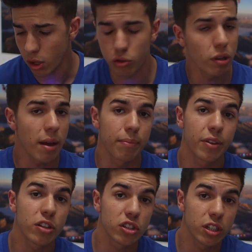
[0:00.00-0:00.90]
So yeah,
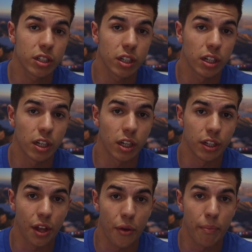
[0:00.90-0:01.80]
there's
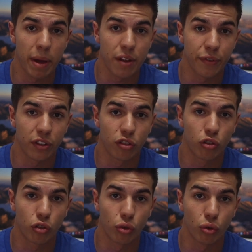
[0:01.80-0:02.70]
another benefit
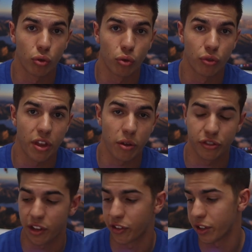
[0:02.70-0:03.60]
to
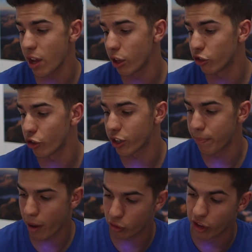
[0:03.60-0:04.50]
downsizing. Now let's talk
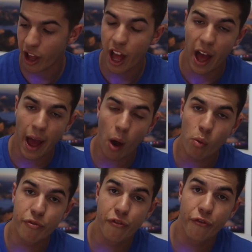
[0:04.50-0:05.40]
about
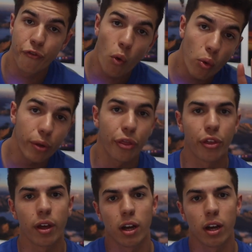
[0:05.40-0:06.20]
our fourth